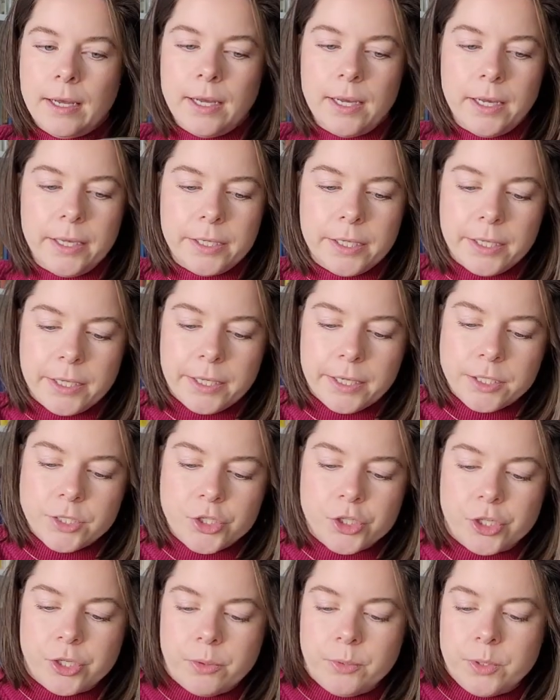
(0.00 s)
I can
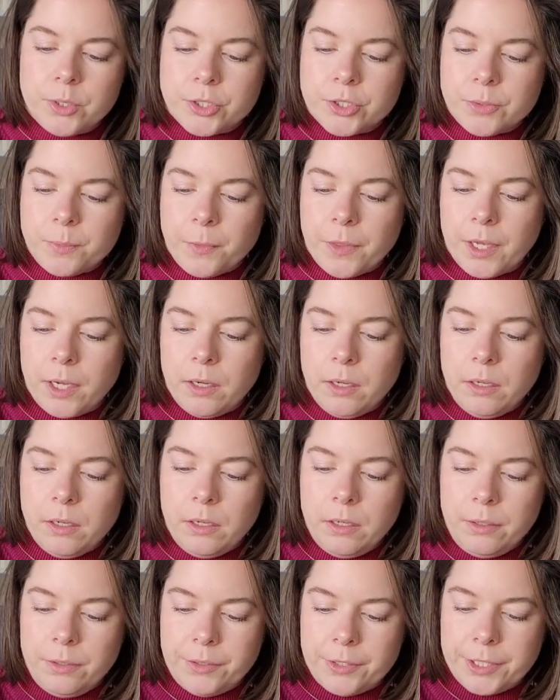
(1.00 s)
show you something
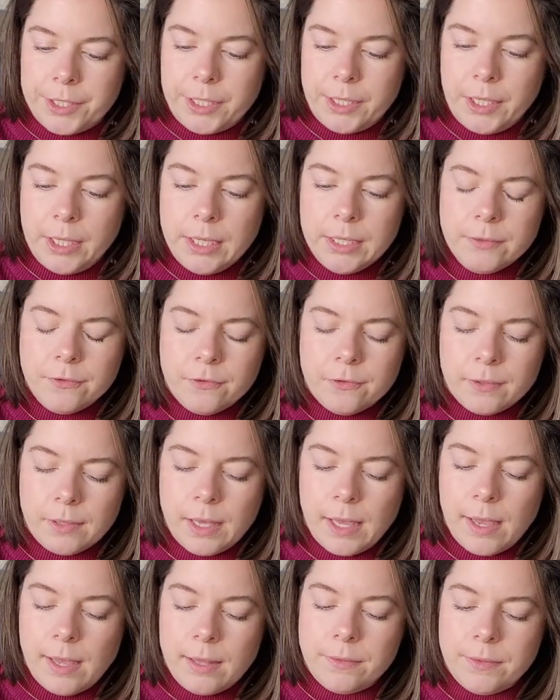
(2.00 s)
other than that,
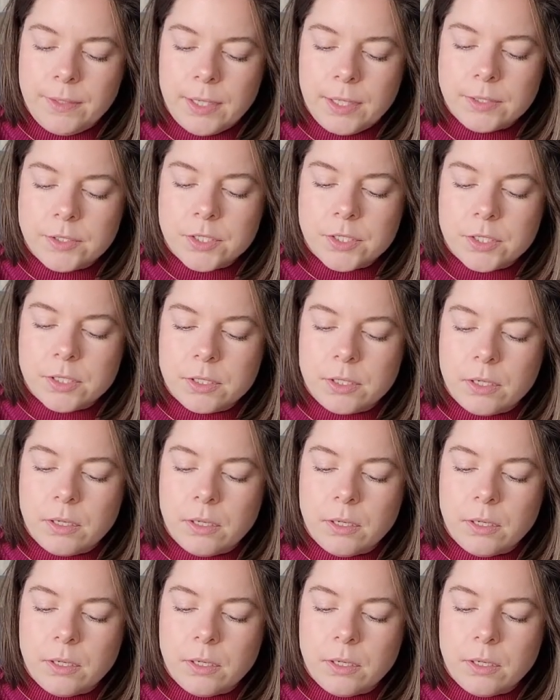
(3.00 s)
and that's